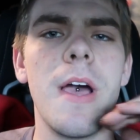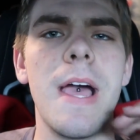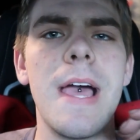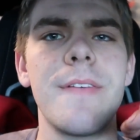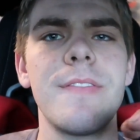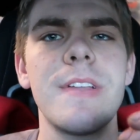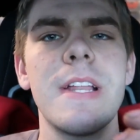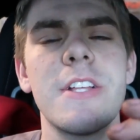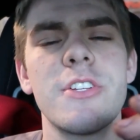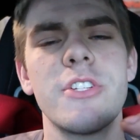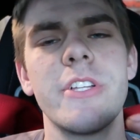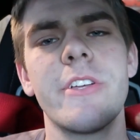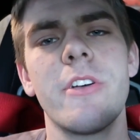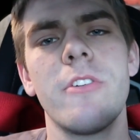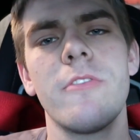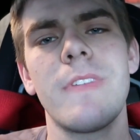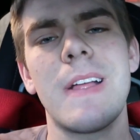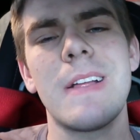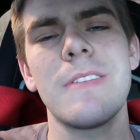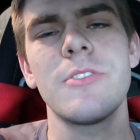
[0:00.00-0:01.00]
I haven't actually
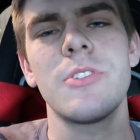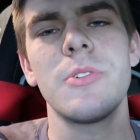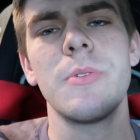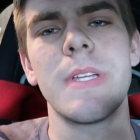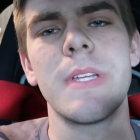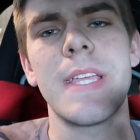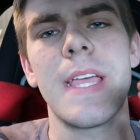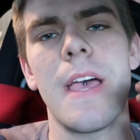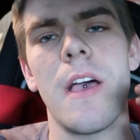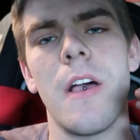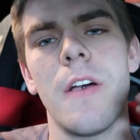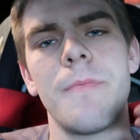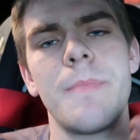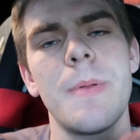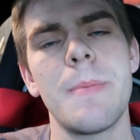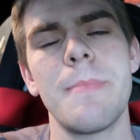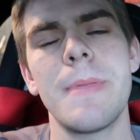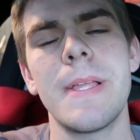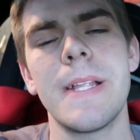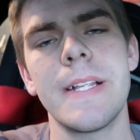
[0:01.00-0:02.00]
got round to it yet.
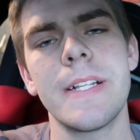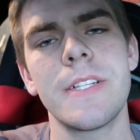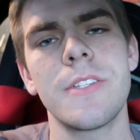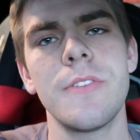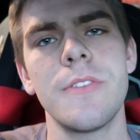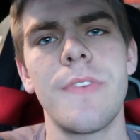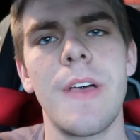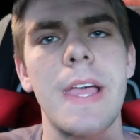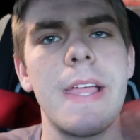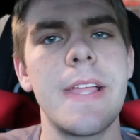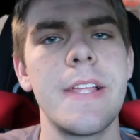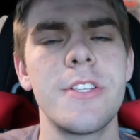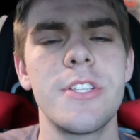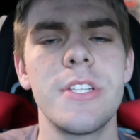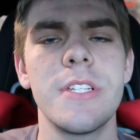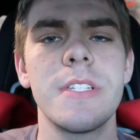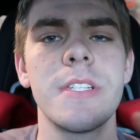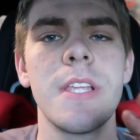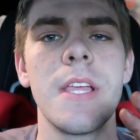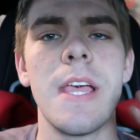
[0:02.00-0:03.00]
I've been meaning to for
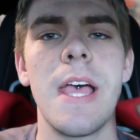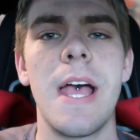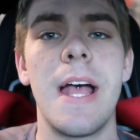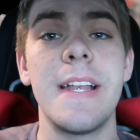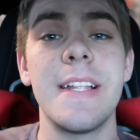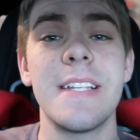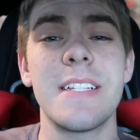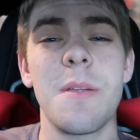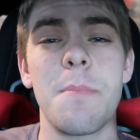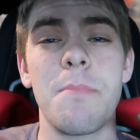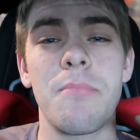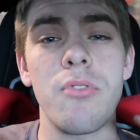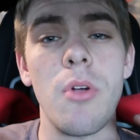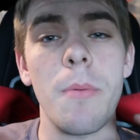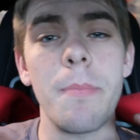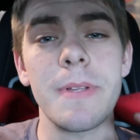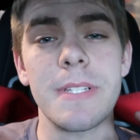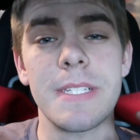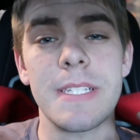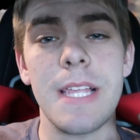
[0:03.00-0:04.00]
ages, and it's a
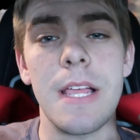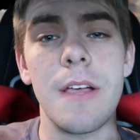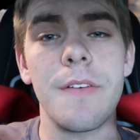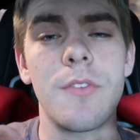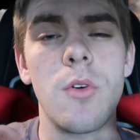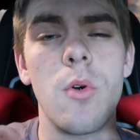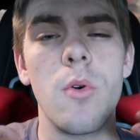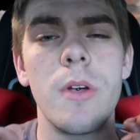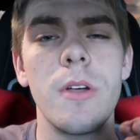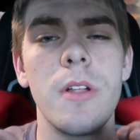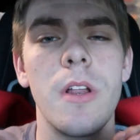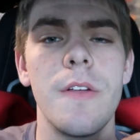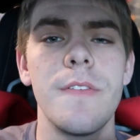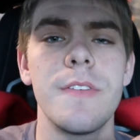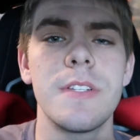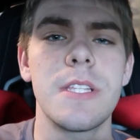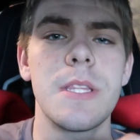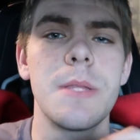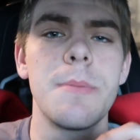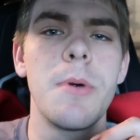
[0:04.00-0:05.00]
proper set of
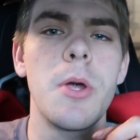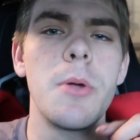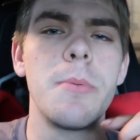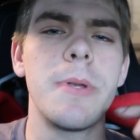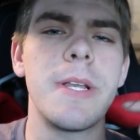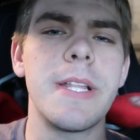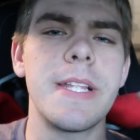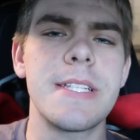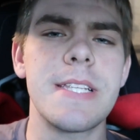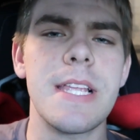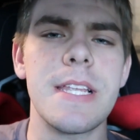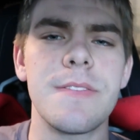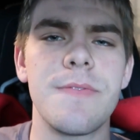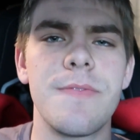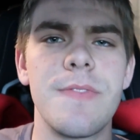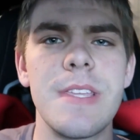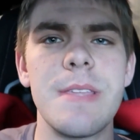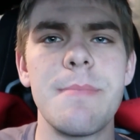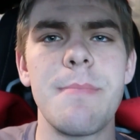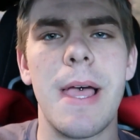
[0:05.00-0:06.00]
coilovers. At the moment this has
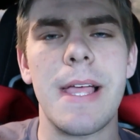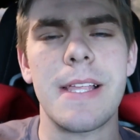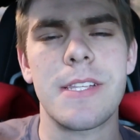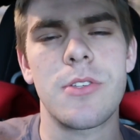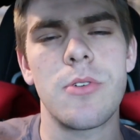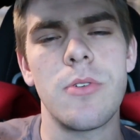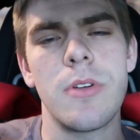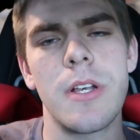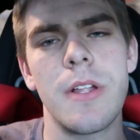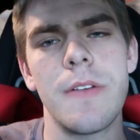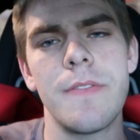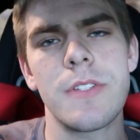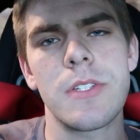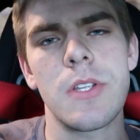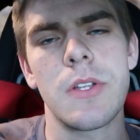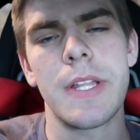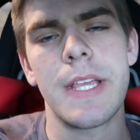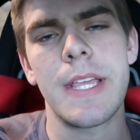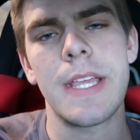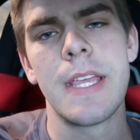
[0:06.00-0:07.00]
VMAX
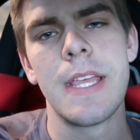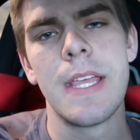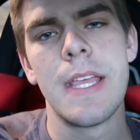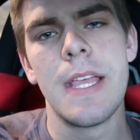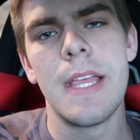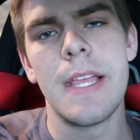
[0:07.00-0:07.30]
coilovers on it.